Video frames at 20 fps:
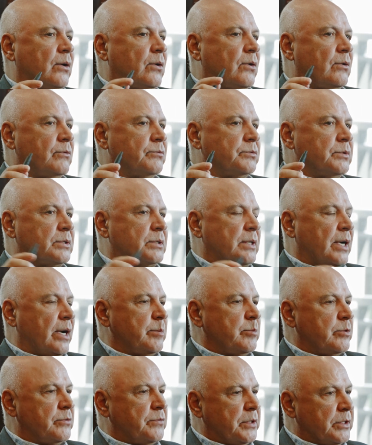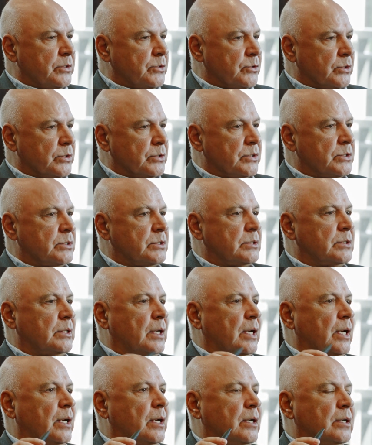of the type of
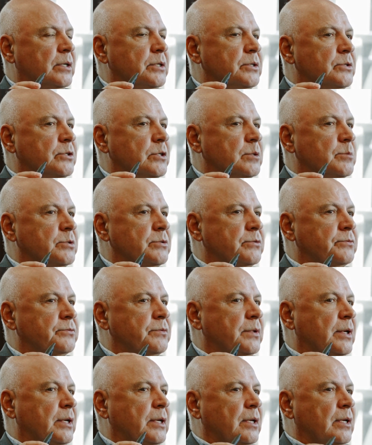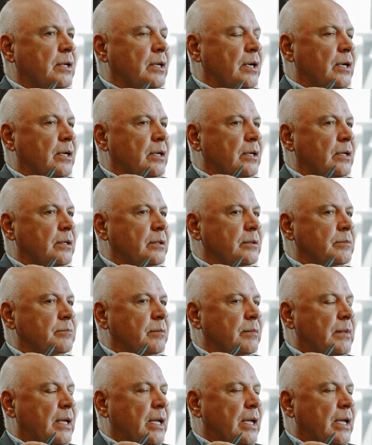interest in terms of